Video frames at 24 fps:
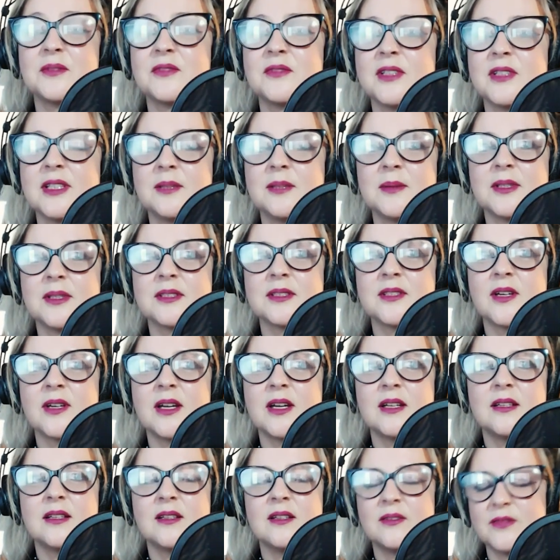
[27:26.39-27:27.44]
one really worked.
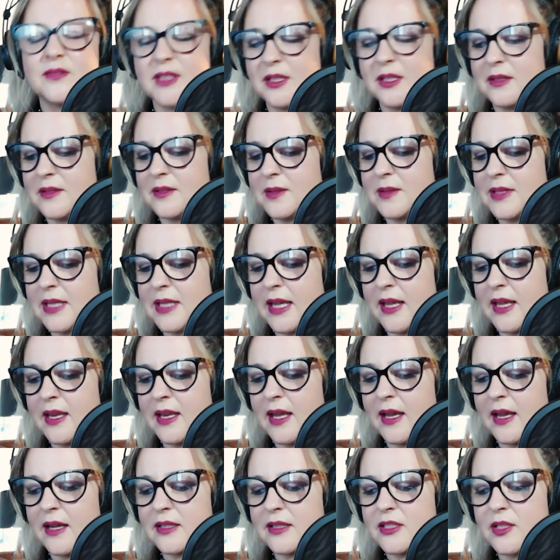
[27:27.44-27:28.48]
I love that one. And
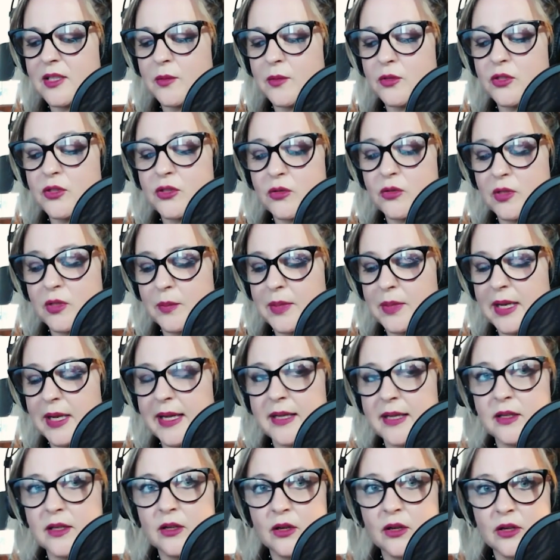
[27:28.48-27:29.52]
actually, we're just going to
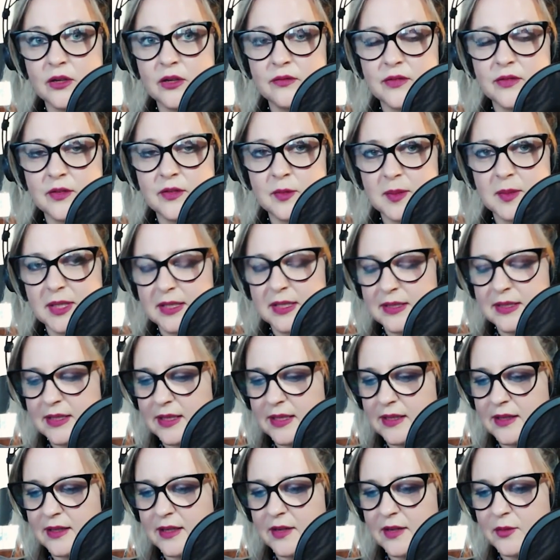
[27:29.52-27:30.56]
play it now for everybody
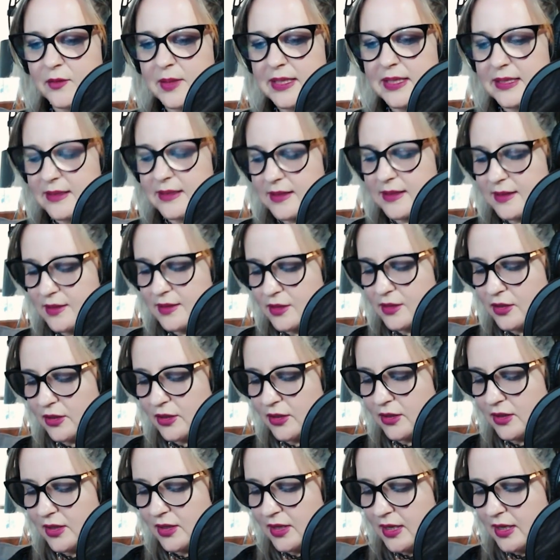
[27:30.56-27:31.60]
to have a listen
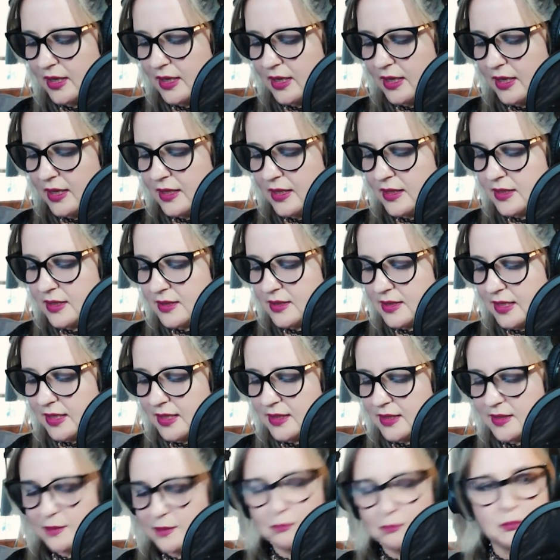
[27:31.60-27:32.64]
to. This
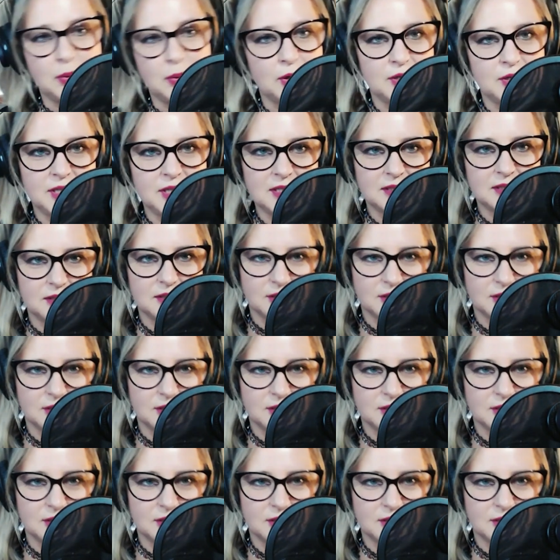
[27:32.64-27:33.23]
is Burn It